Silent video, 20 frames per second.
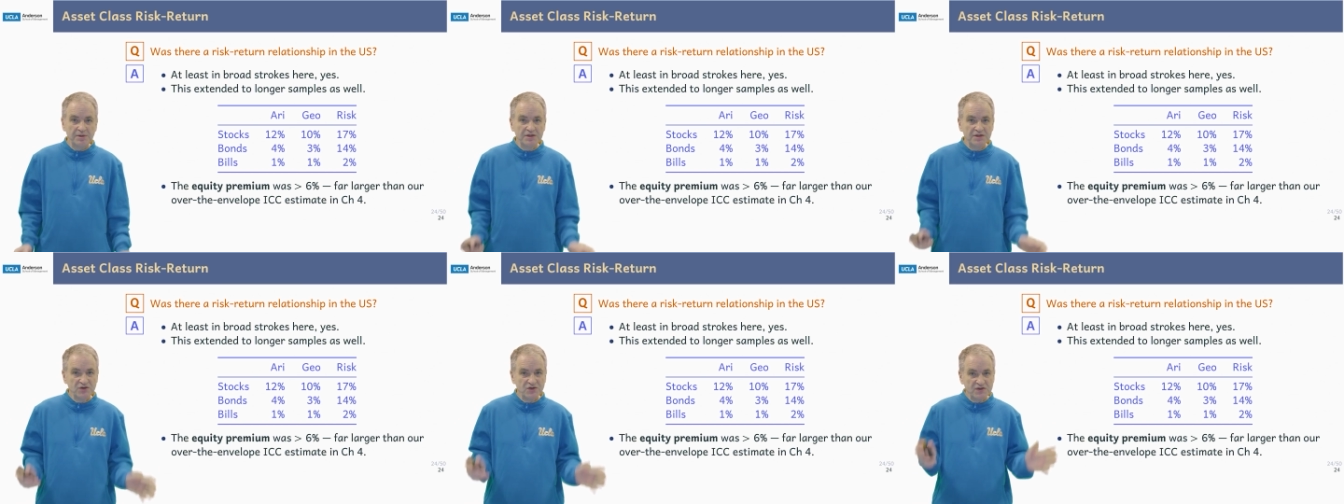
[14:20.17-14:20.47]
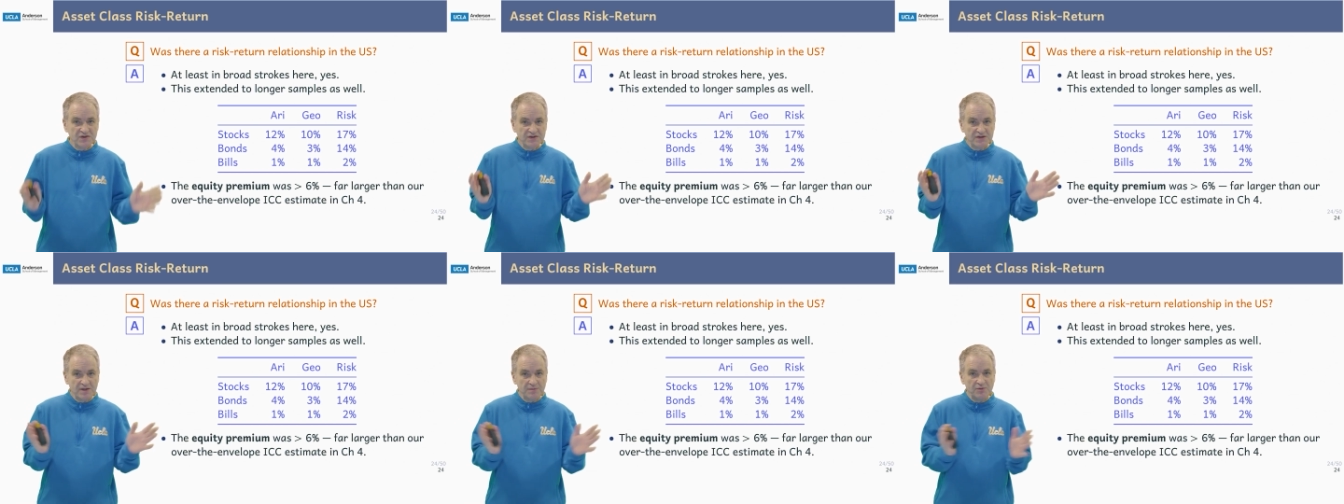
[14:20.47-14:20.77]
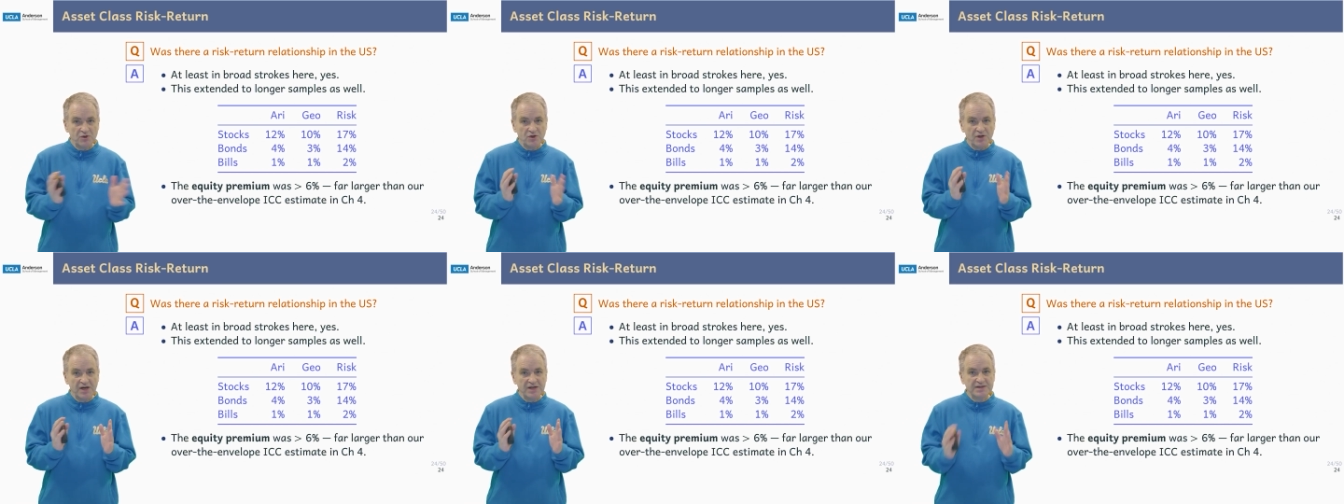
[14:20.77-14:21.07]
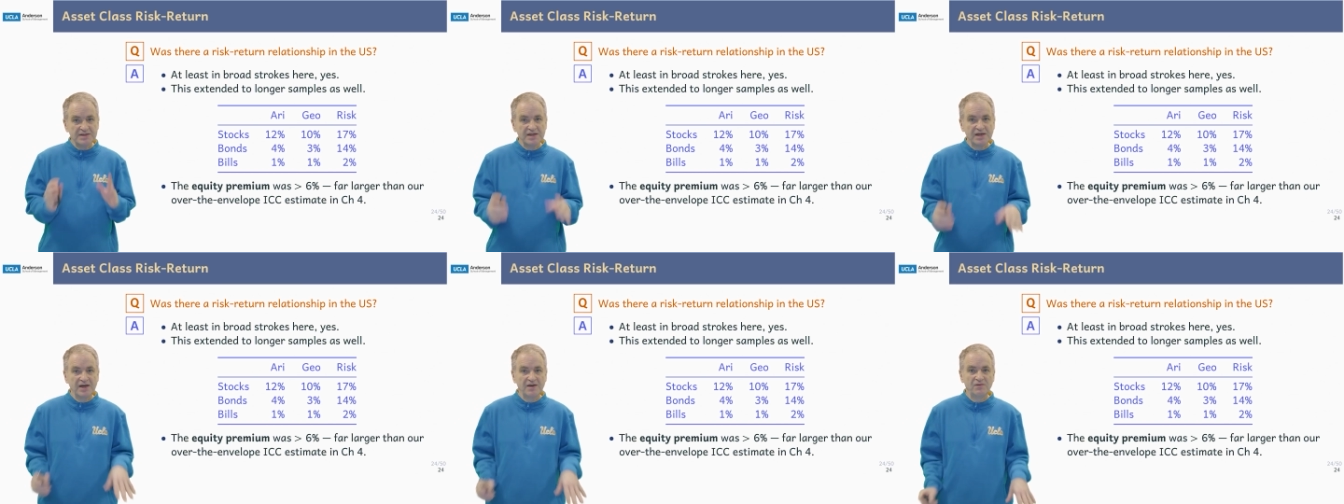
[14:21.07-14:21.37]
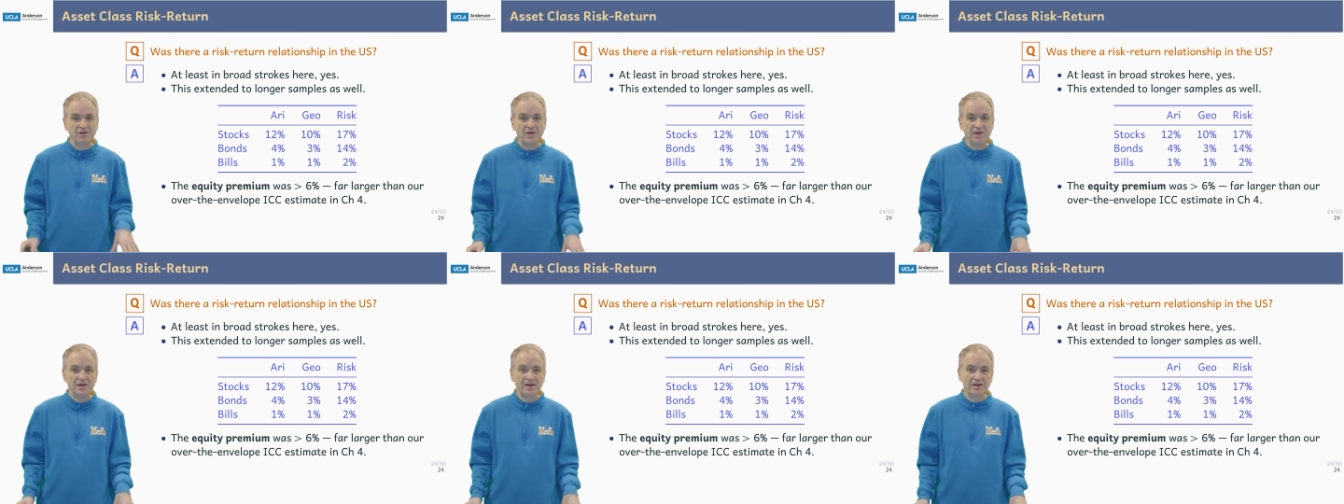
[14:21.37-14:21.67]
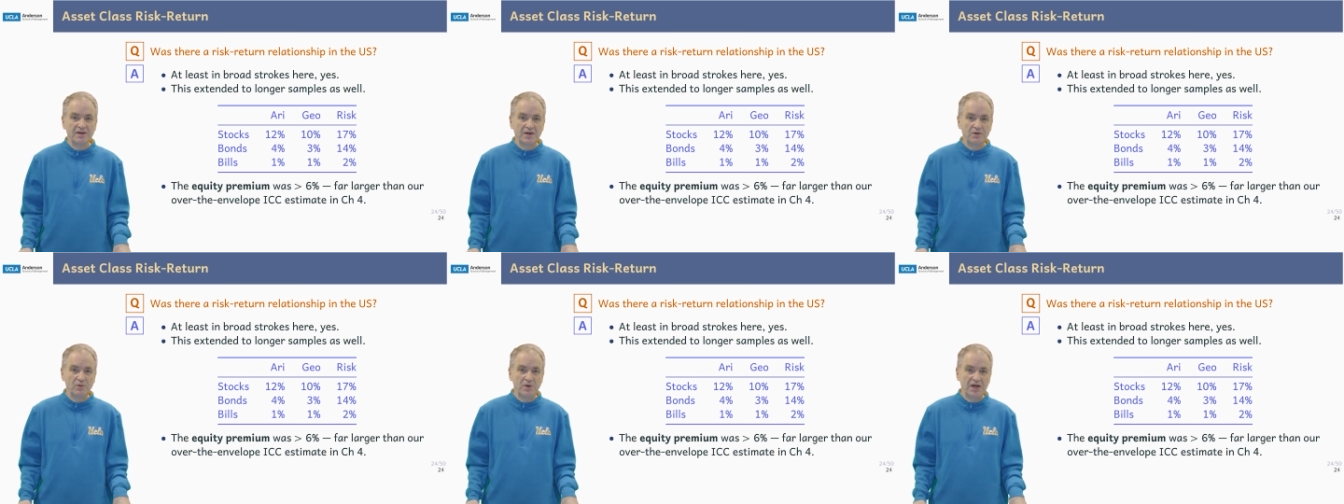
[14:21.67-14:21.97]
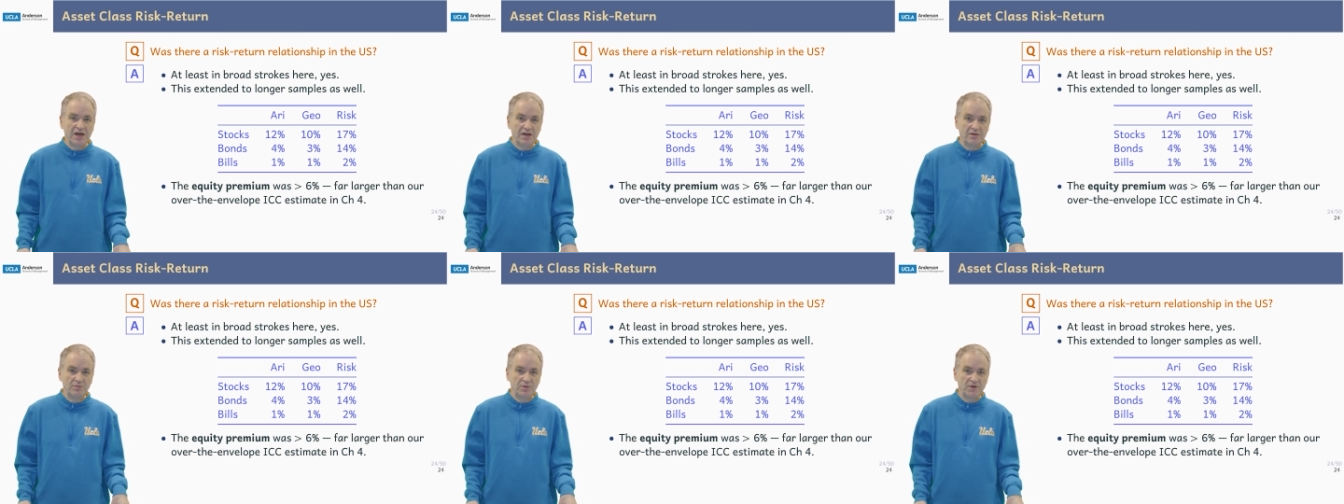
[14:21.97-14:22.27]
just summarizing everything that we
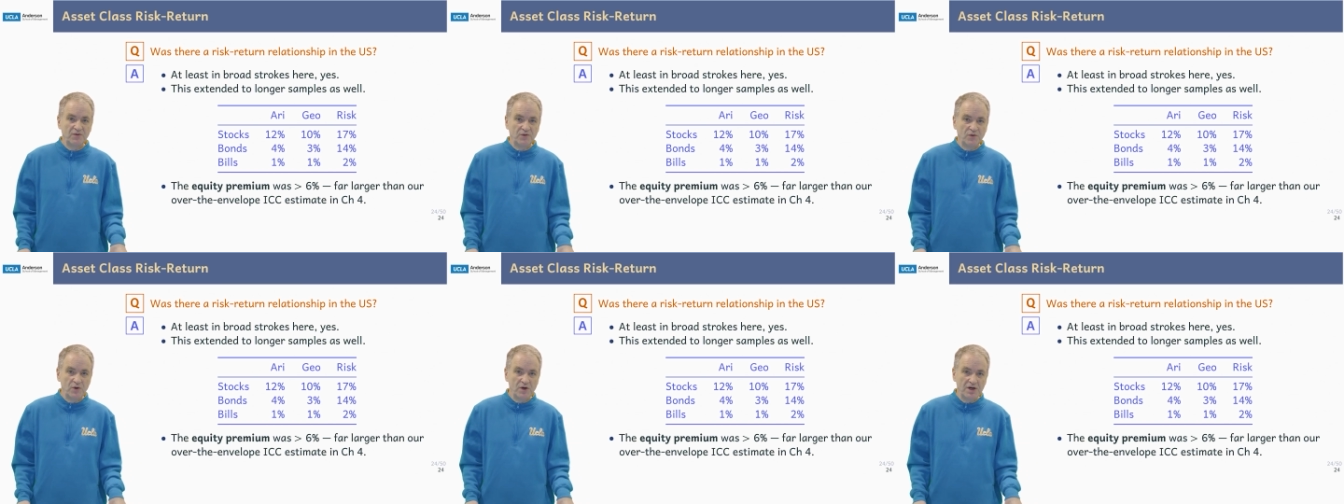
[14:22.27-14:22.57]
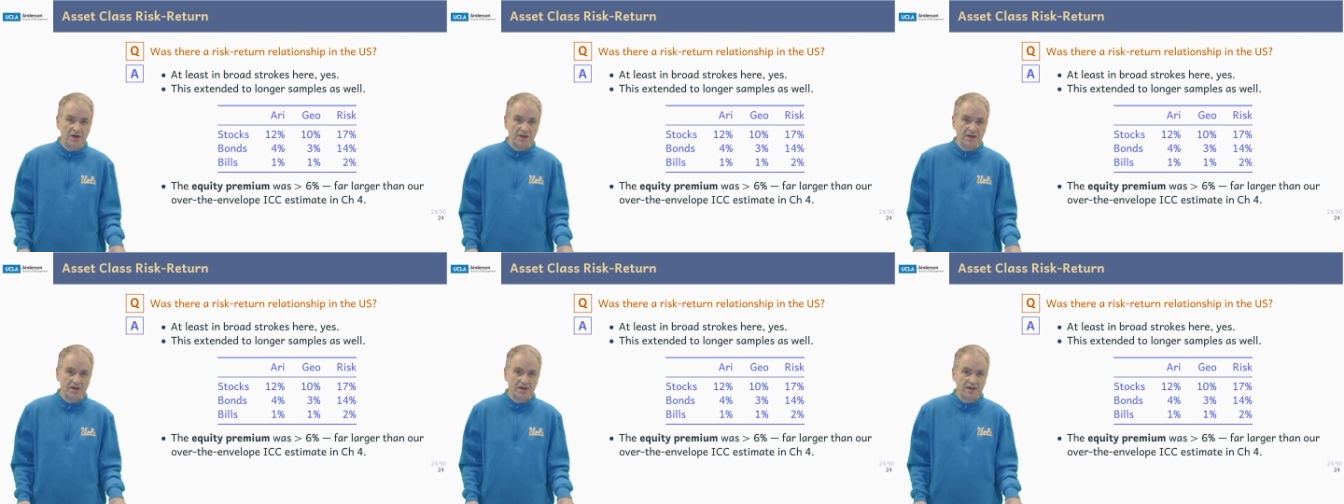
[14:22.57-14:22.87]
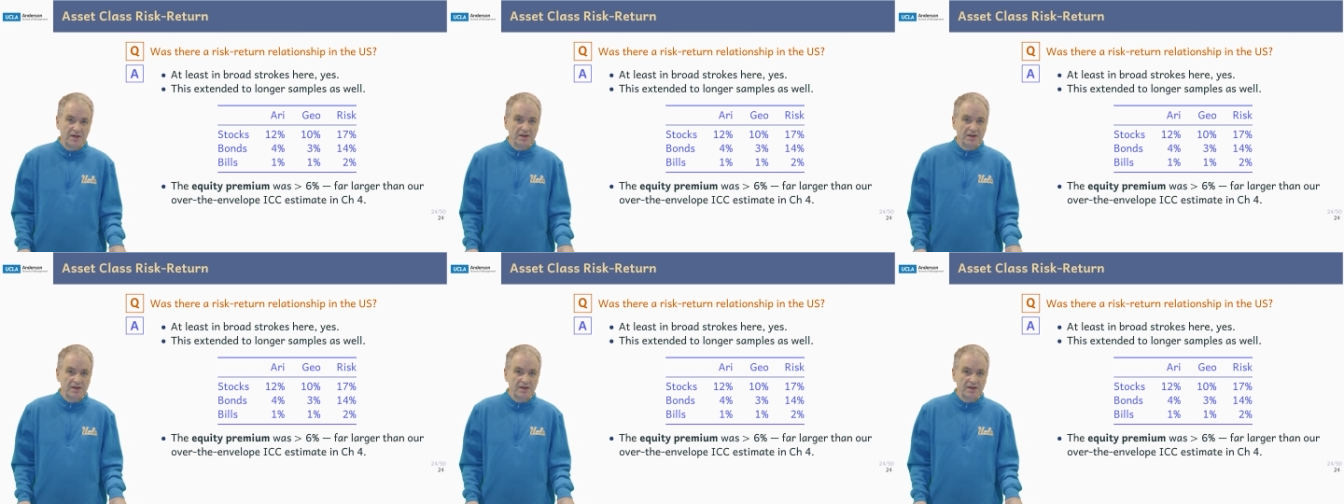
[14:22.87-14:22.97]
had before.